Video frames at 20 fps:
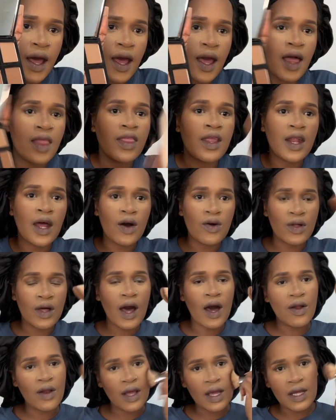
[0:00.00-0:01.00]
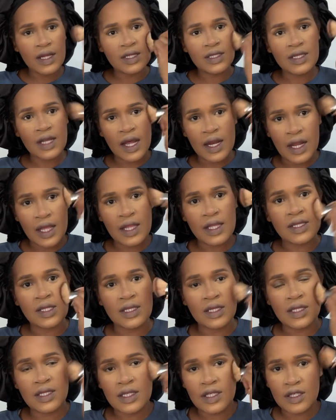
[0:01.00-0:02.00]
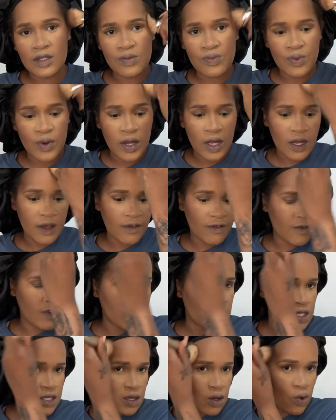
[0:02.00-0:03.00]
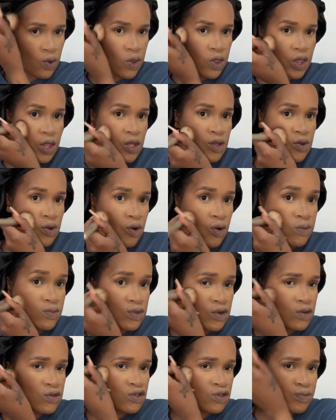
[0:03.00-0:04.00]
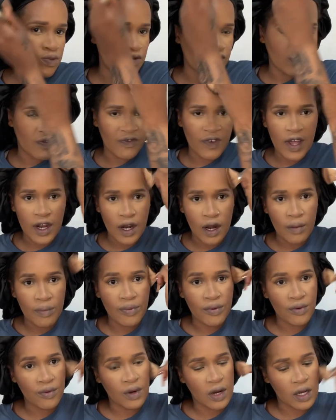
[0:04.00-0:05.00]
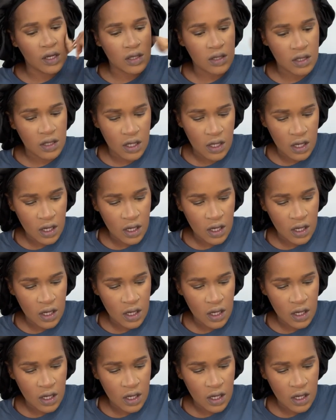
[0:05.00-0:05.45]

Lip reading: and then I'll add another setting spray if it's on the top, on top of the final product.